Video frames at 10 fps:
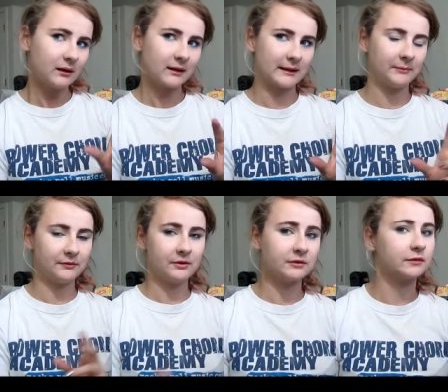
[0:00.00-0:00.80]
a couple
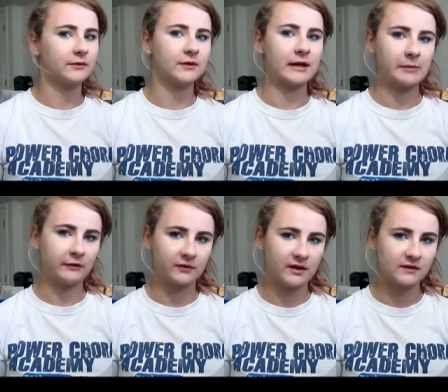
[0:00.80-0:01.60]
of those for a couple
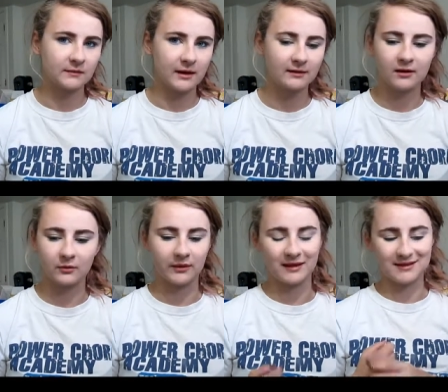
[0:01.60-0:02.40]
of friends of mine that are
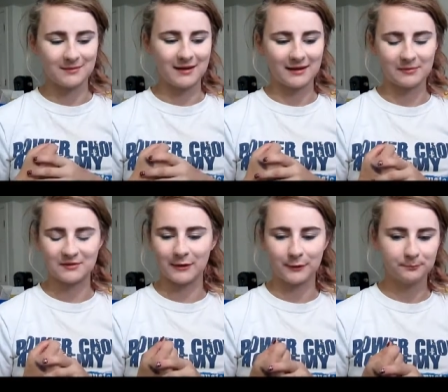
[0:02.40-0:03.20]
really into makeup
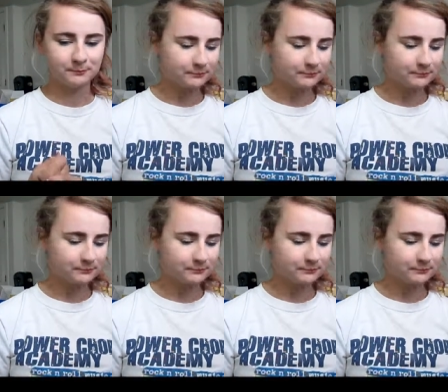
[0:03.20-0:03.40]
as well.